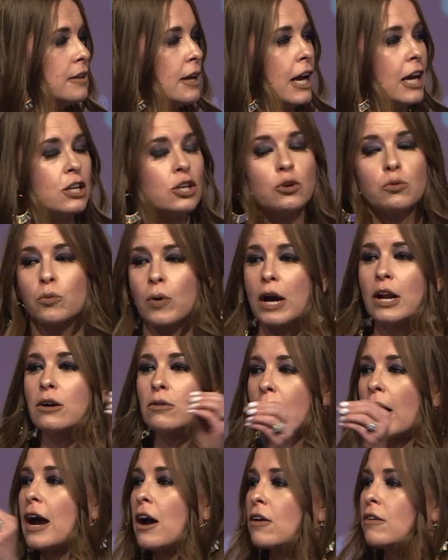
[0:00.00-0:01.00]
And you run
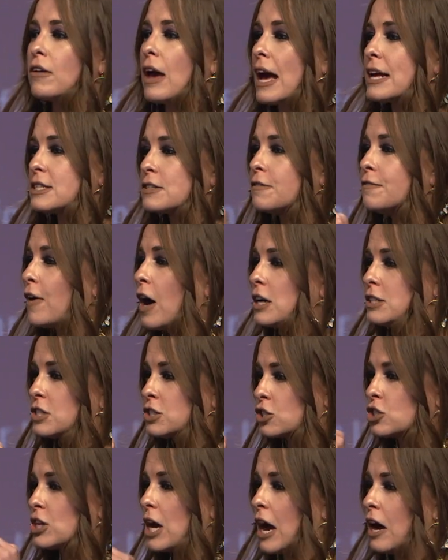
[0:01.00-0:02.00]
around as a
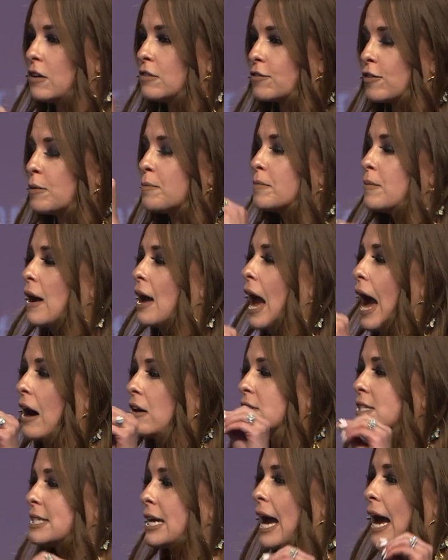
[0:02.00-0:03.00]
foster child from
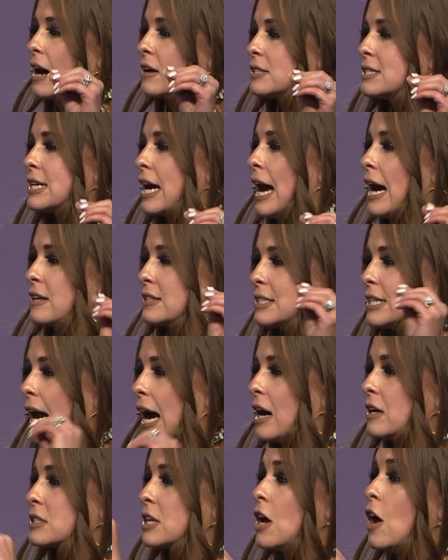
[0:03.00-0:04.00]
house to house to house to
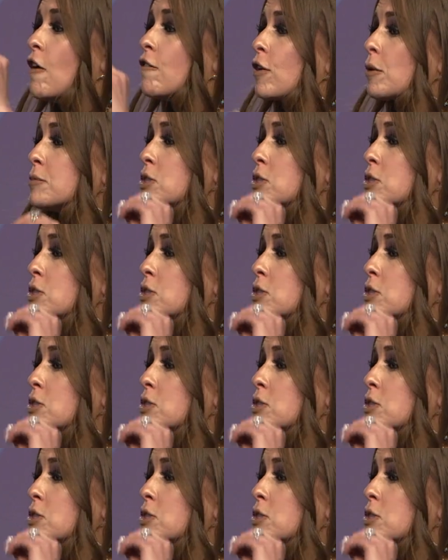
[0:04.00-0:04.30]
house, from